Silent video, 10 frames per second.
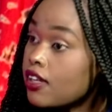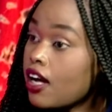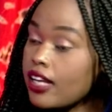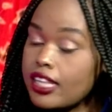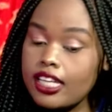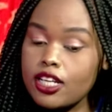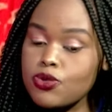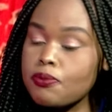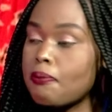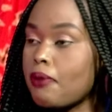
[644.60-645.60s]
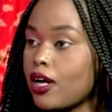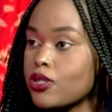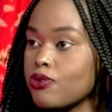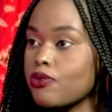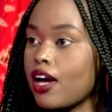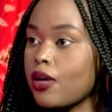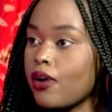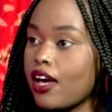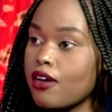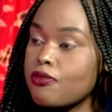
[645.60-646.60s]
how can they get to be part of
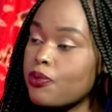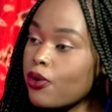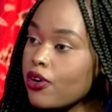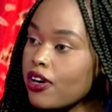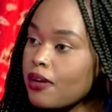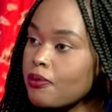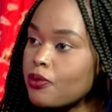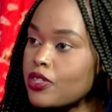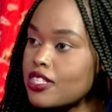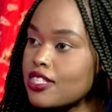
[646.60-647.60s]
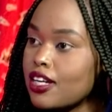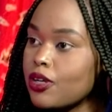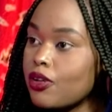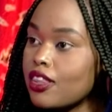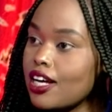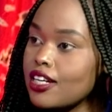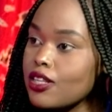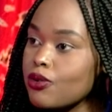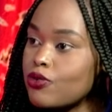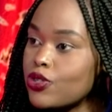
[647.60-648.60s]
IYF program, which is starting on
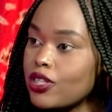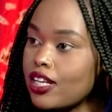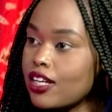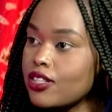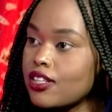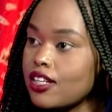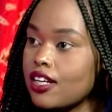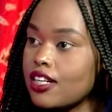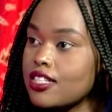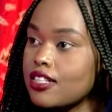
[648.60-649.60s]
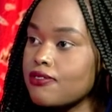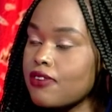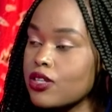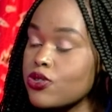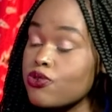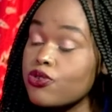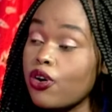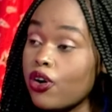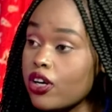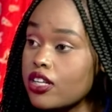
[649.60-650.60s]
30th of July uh, till 1st of
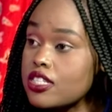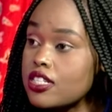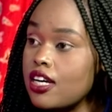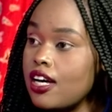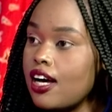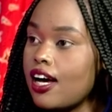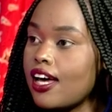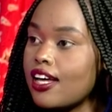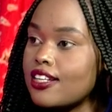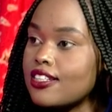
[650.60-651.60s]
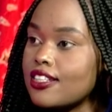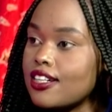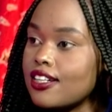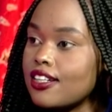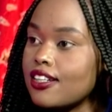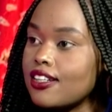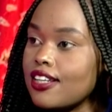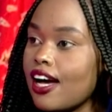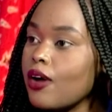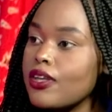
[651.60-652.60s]
August? Mm -hmm. And
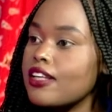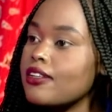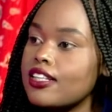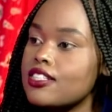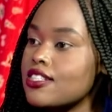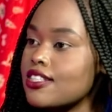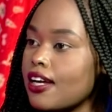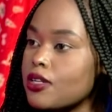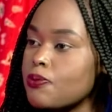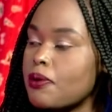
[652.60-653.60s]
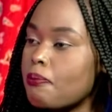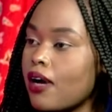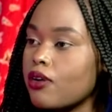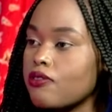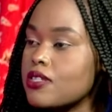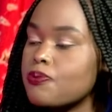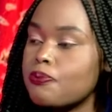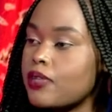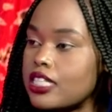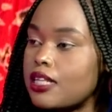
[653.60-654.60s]
uh, yeah, how can they just get to be part of this
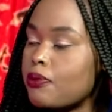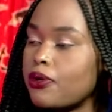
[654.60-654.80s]
particular